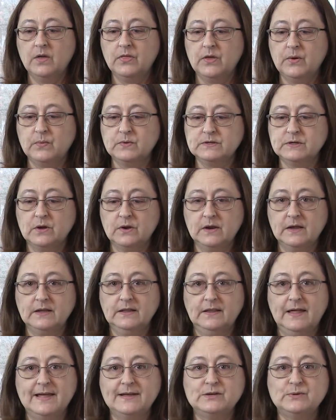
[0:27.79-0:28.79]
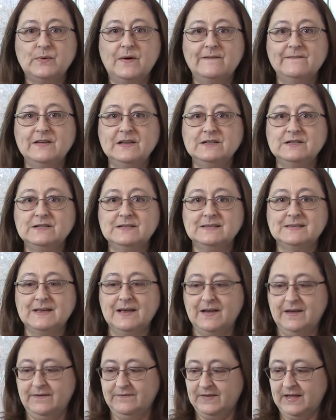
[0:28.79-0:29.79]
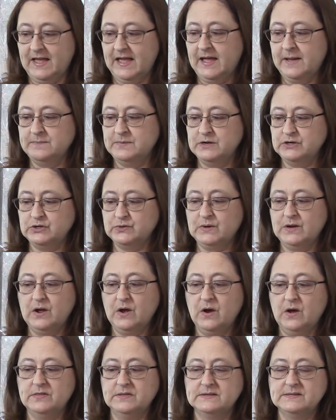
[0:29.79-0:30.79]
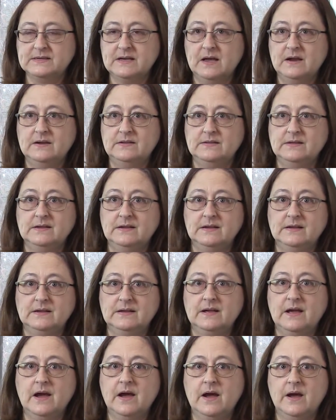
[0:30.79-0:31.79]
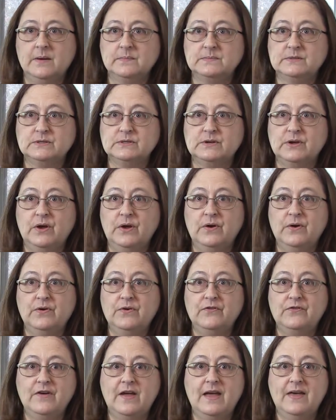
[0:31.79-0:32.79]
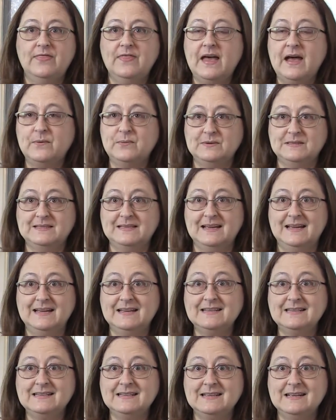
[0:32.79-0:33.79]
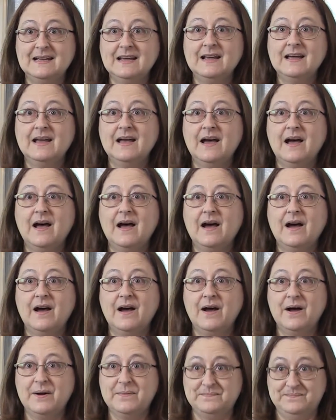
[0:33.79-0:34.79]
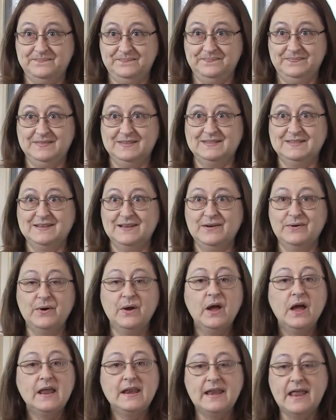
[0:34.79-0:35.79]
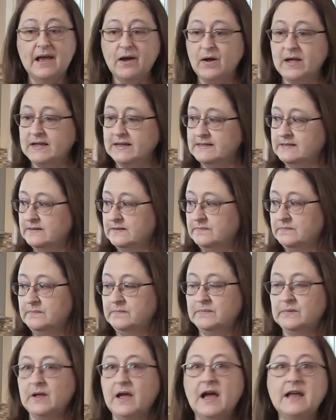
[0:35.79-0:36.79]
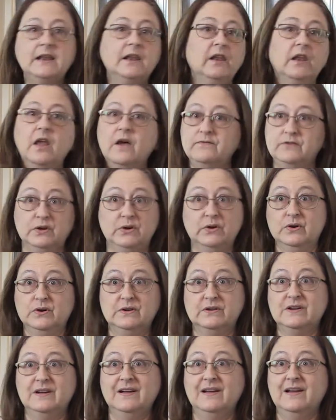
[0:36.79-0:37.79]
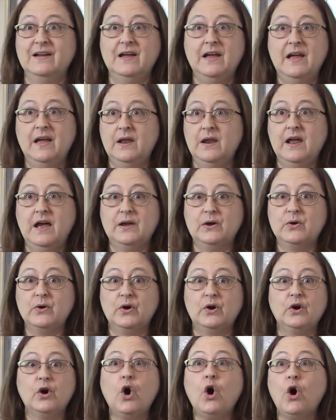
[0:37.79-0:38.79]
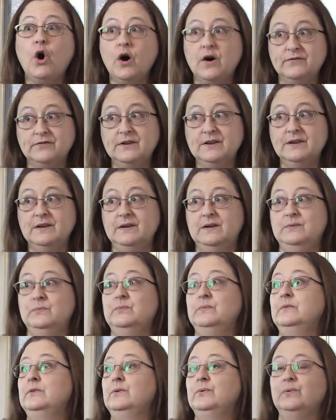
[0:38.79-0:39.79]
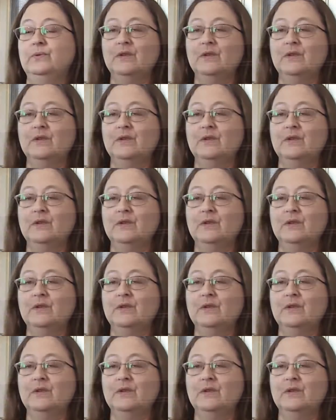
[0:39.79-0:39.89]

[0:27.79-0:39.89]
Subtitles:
There was only like 12 inches of cabinetry on the side of the stove, and that was it. So now I love to cook, and I cook often and do